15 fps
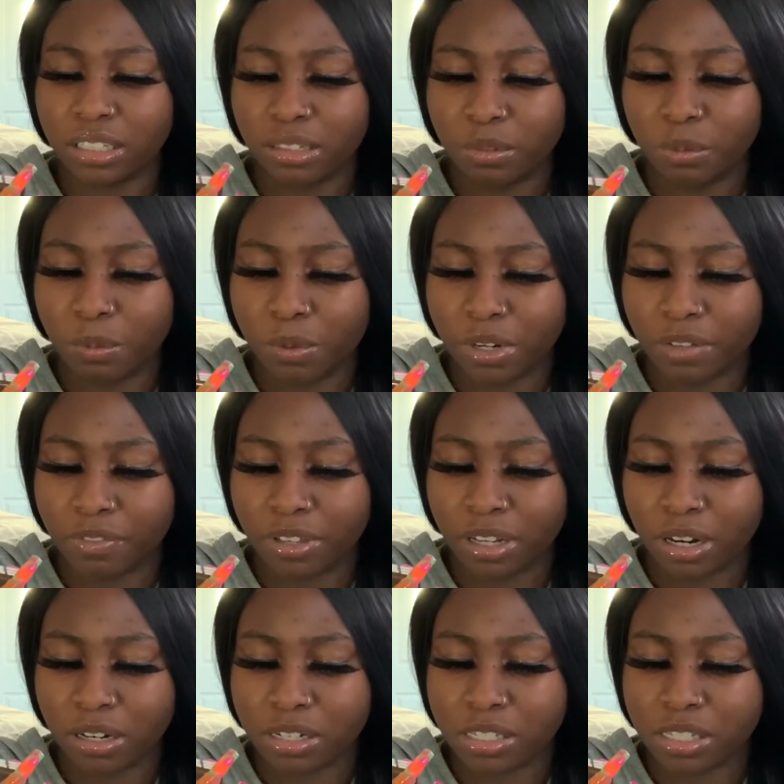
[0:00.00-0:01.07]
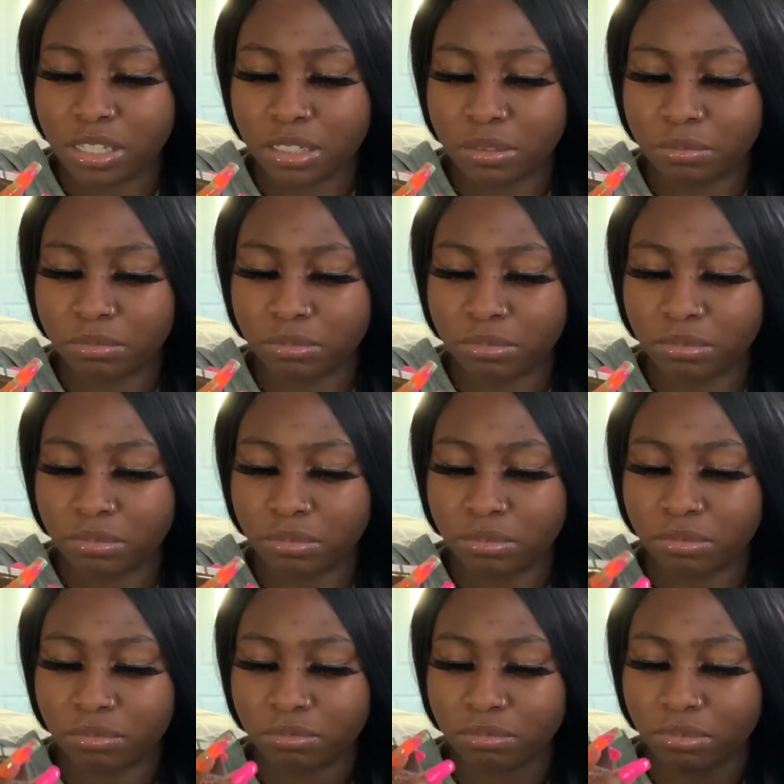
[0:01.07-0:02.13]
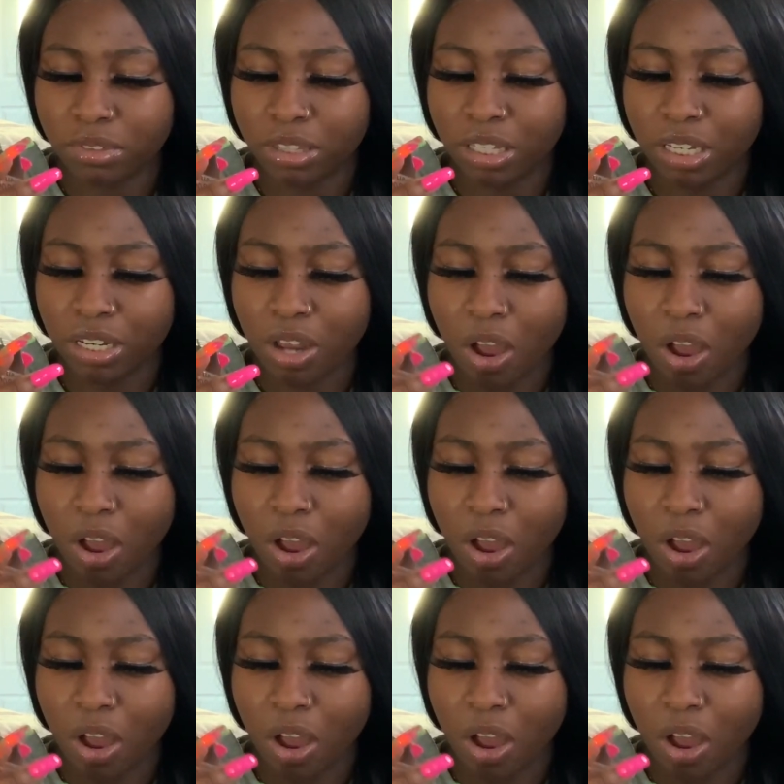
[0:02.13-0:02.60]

What if it hurts them? Then